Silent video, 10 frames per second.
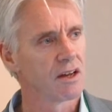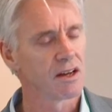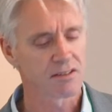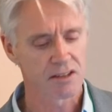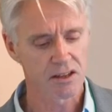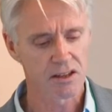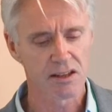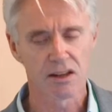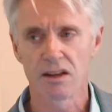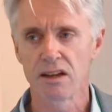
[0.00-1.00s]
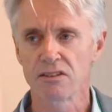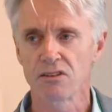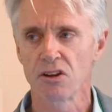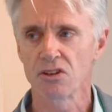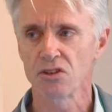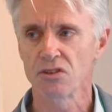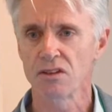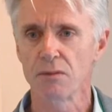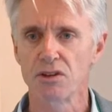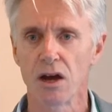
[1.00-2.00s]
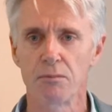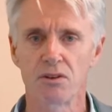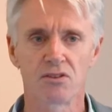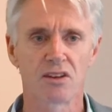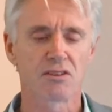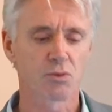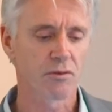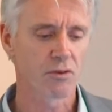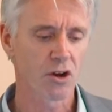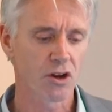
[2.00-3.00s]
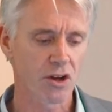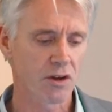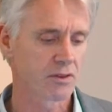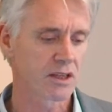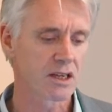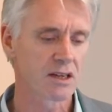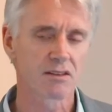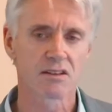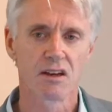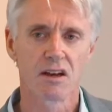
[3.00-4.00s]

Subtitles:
a single histological subtype, because as we've learned over the years,